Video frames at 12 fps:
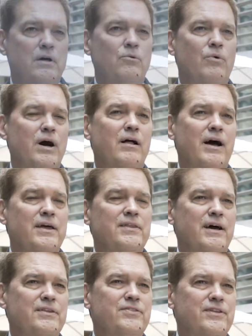Well,
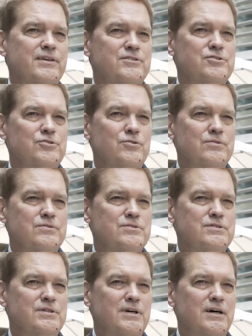I think
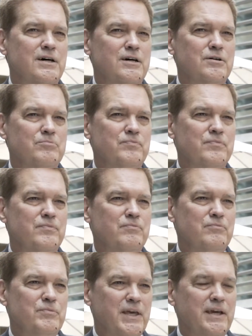students,
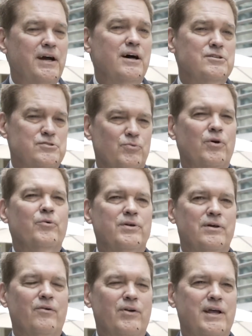because of
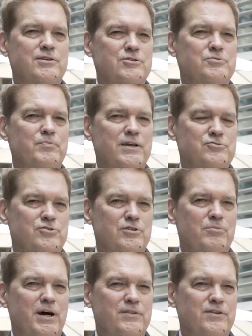what I just mentioned
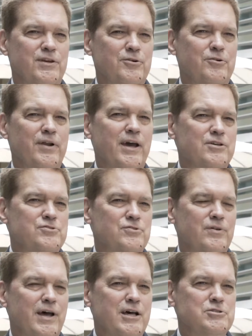about the
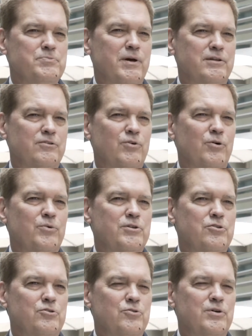international aspect of what we
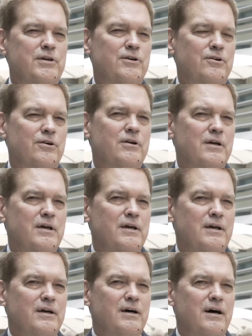do here,
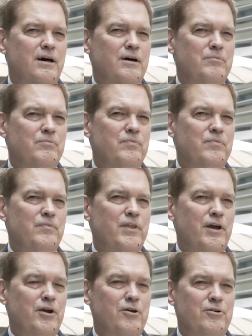
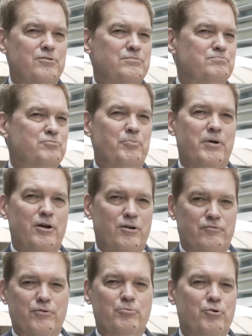they're
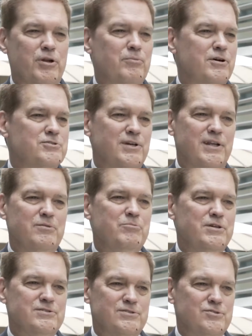prepared for pretty much any
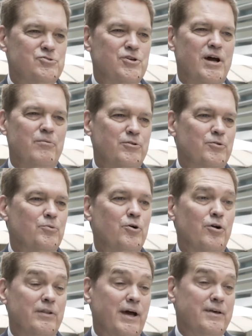business job in the
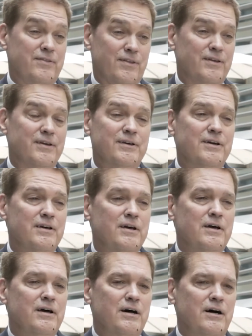world, I think.
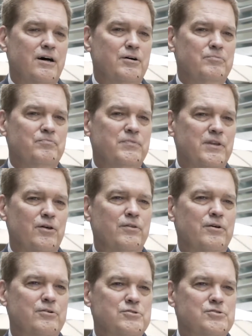
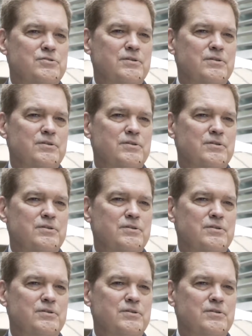There's